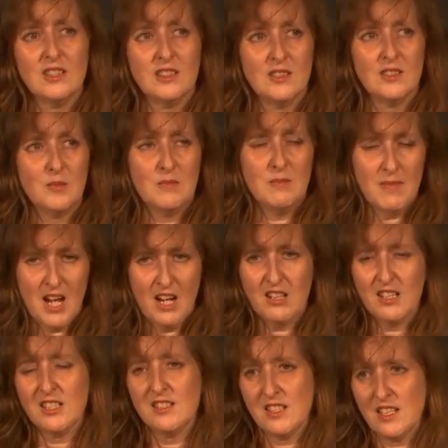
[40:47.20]
on
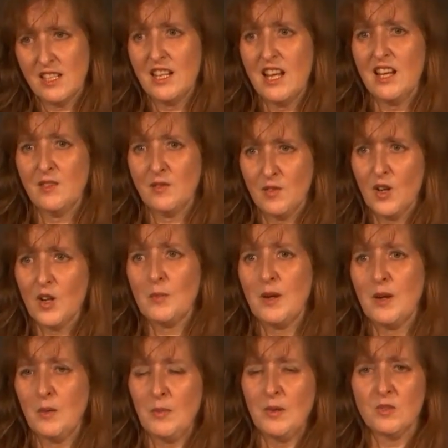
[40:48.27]
Maori DNA and
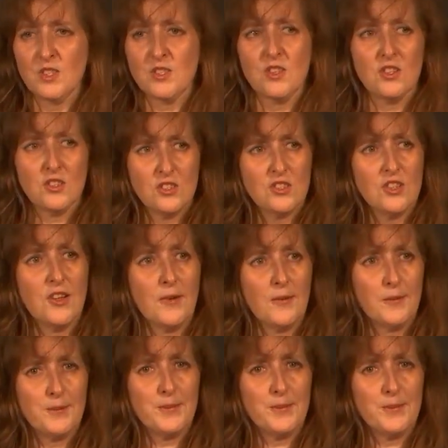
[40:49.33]
whakapapa research. So